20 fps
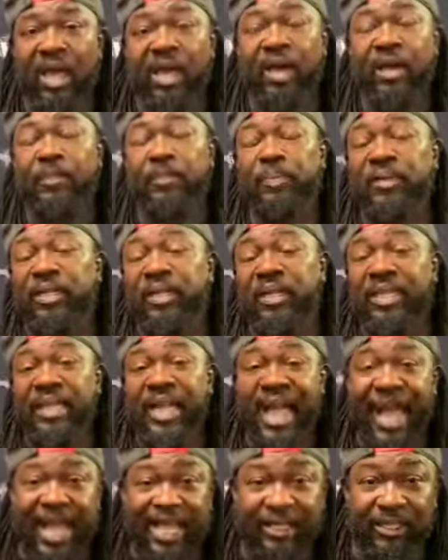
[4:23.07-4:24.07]
and putting
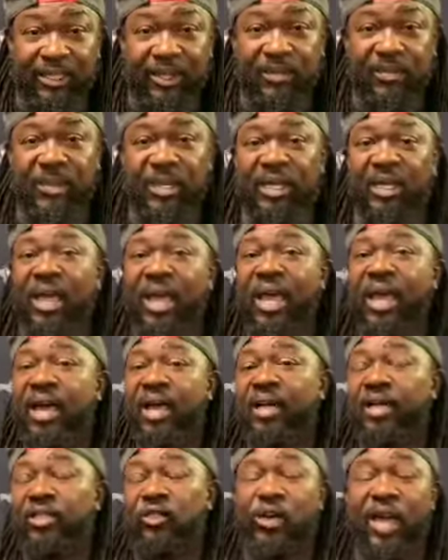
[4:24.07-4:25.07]
that to me
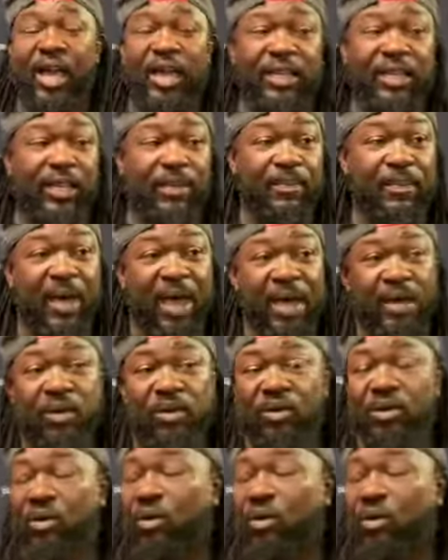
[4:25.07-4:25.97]
and try to get better